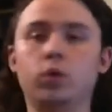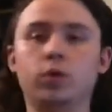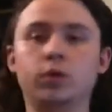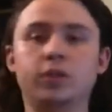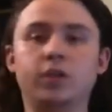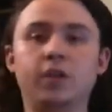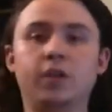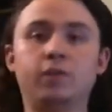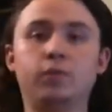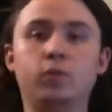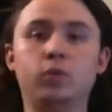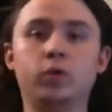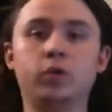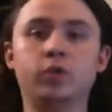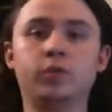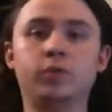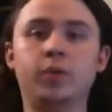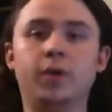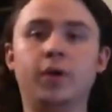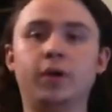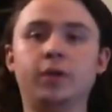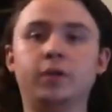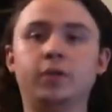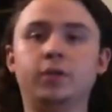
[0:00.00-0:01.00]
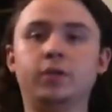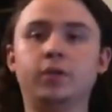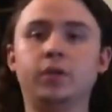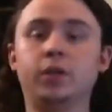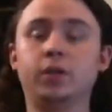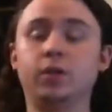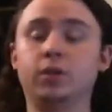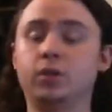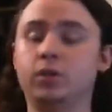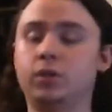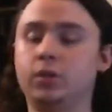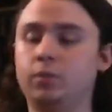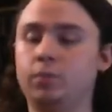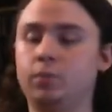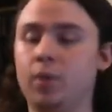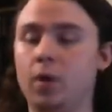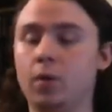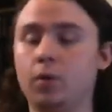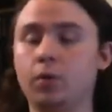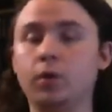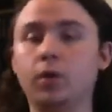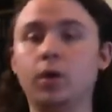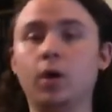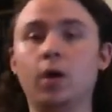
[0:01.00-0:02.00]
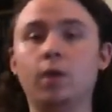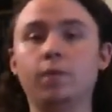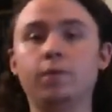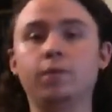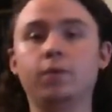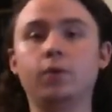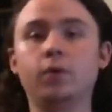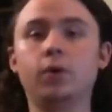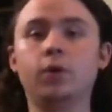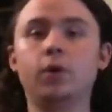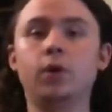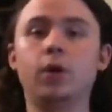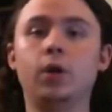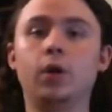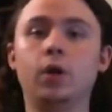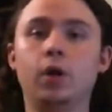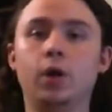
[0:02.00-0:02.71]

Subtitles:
save more space, and it's about comfort,